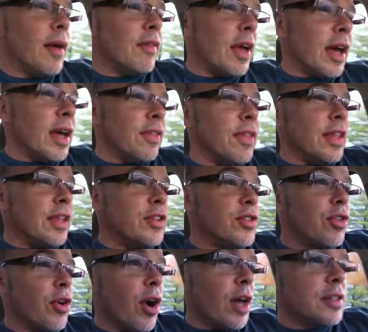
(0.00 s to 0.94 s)
I've had
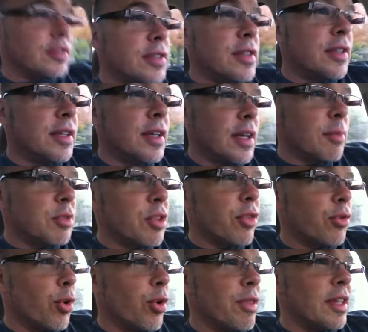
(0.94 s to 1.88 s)
these thoughts. I'm
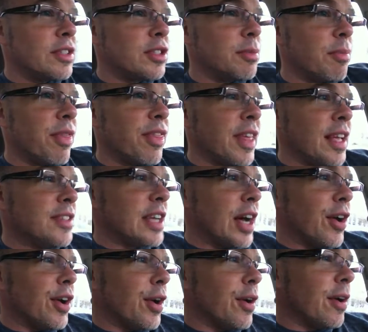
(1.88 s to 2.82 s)
throwing some
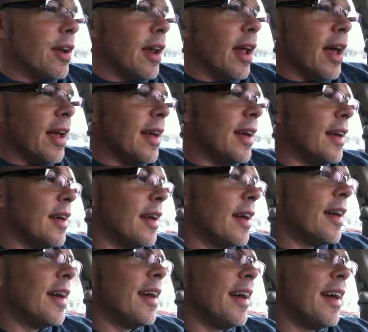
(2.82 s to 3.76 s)
things out here today.
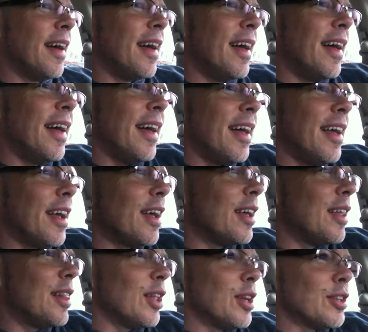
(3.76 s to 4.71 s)

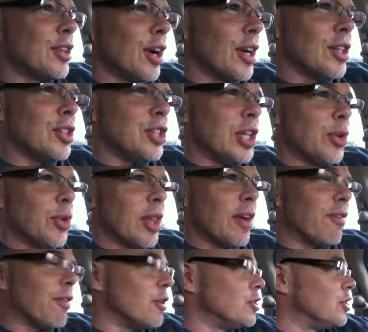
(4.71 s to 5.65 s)
A little tongue in cheek with
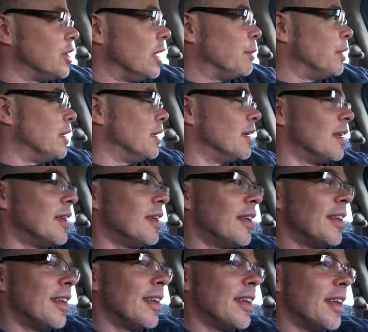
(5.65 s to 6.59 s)
that first statement.
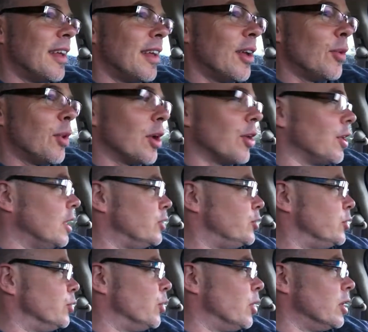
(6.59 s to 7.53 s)
What
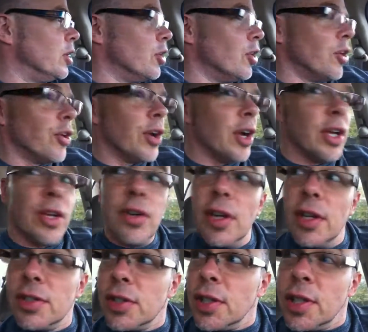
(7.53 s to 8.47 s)
grates you and what don't grate
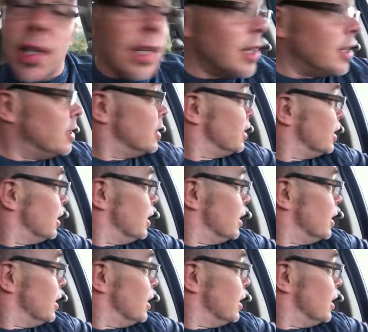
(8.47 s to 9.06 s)
you doesn't need